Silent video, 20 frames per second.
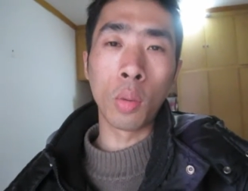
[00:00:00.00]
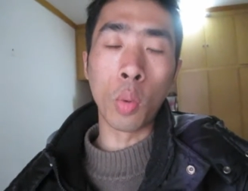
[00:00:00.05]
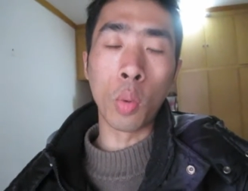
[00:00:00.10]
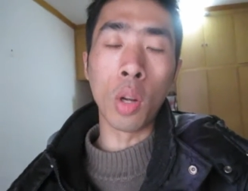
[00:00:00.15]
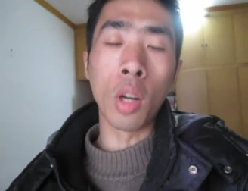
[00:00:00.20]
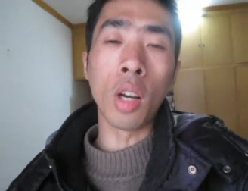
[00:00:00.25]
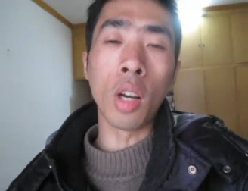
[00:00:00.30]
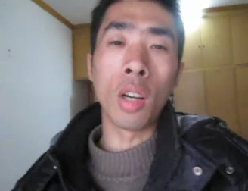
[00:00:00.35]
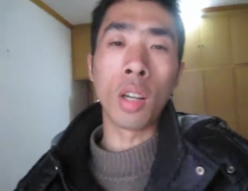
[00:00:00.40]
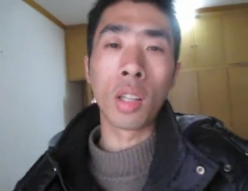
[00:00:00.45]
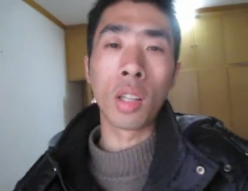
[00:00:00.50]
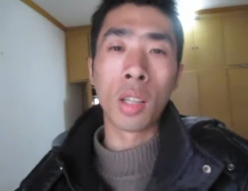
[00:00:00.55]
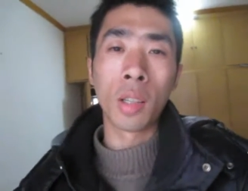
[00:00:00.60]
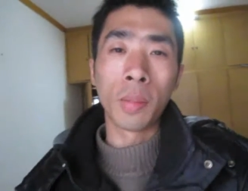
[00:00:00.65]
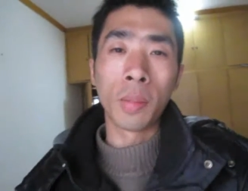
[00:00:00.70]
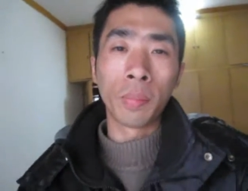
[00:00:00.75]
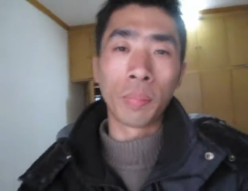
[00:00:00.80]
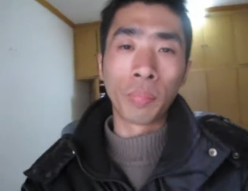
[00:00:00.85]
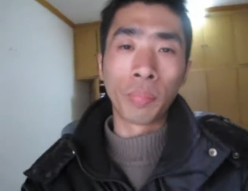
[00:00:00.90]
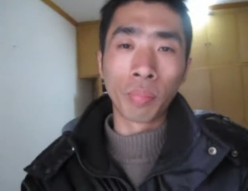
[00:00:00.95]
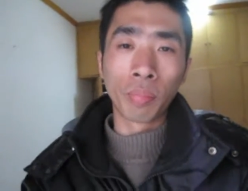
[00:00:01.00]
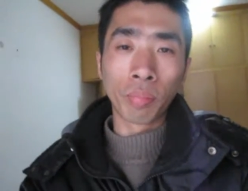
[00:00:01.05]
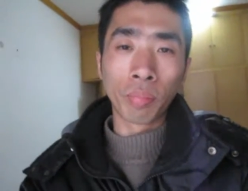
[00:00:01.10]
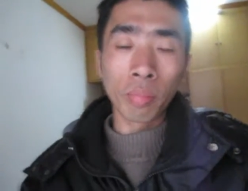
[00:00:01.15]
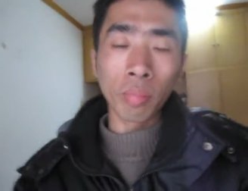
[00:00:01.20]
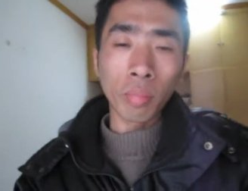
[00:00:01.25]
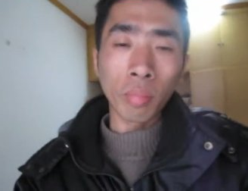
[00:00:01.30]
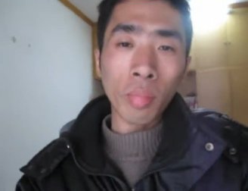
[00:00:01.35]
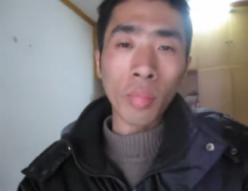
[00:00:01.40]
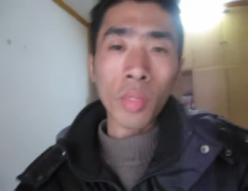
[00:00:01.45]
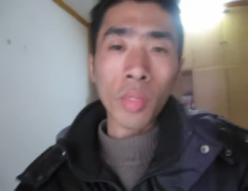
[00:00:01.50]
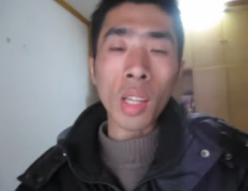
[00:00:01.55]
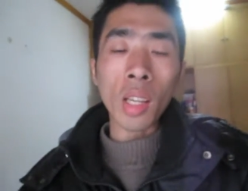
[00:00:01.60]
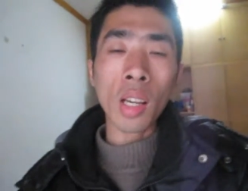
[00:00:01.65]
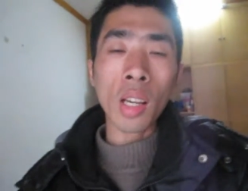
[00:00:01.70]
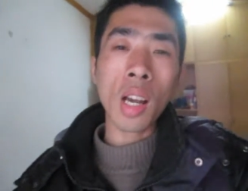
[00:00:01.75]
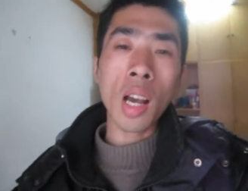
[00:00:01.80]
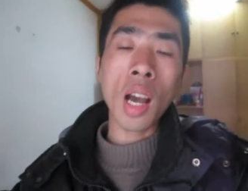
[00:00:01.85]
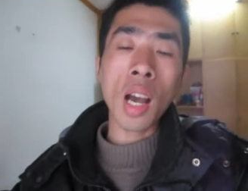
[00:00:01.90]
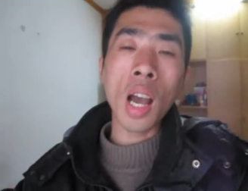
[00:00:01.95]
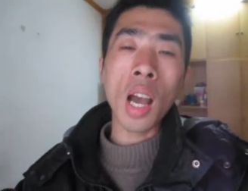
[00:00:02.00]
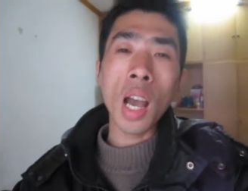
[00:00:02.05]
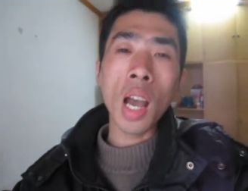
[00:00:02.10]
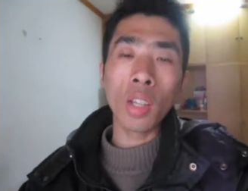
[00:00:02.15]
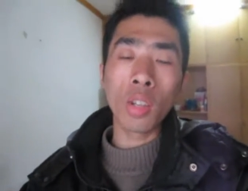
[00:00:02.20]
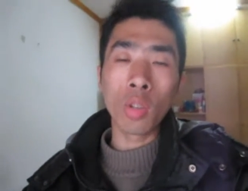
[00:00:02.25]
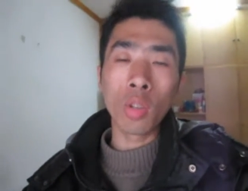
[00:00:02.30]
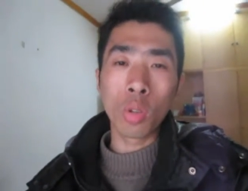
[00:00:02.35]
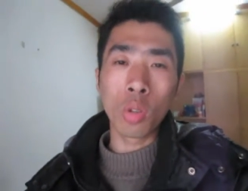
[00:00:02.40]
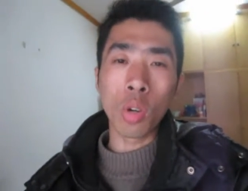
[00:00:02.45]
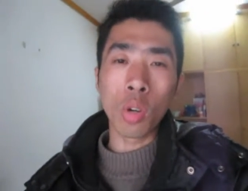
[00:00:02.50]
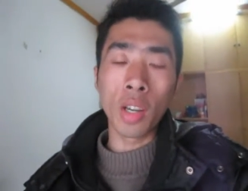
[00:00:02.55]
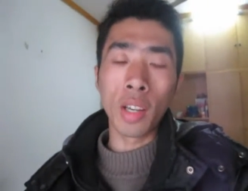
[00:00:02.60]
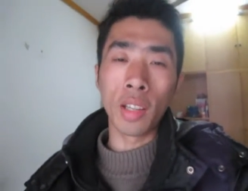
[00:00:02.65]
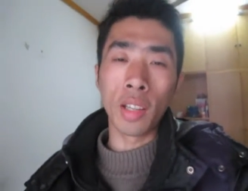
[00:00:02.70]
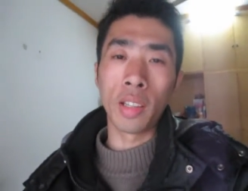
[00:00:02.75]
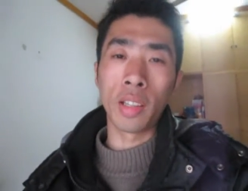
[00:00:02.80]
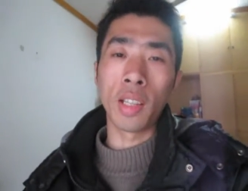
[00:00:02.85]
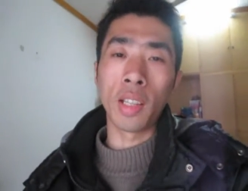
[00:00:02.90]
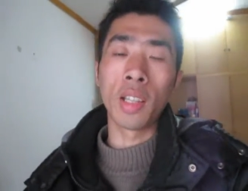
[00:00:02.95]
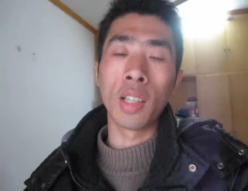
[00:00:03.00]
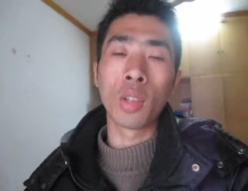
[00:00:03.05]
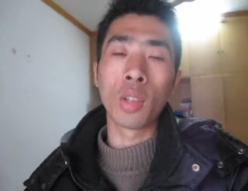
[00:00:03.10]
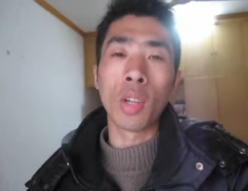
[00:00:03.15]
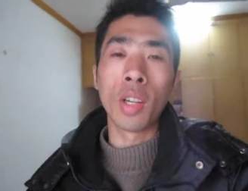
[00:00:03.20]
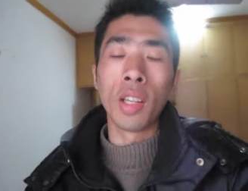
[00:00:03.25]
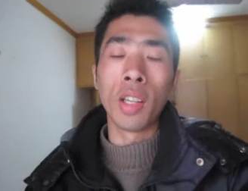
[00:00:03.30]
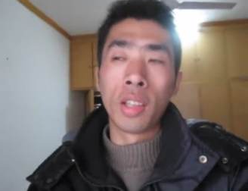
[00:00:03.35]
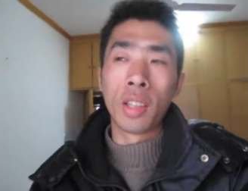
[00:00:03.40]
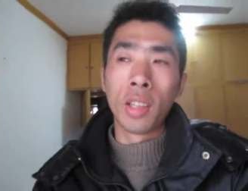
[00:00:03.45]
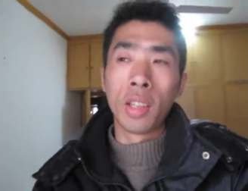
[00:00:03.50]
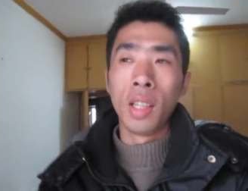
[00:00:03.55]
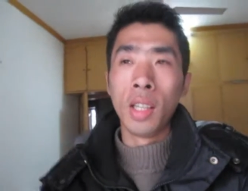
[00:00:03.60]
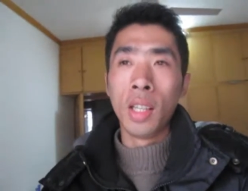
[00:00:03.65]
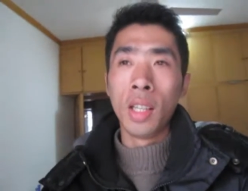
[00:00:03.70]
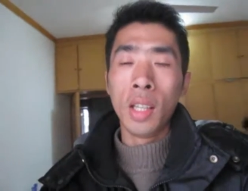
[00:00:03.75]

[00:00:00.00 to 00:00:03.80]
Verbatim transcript: vlog. I, I saw it. I saw it.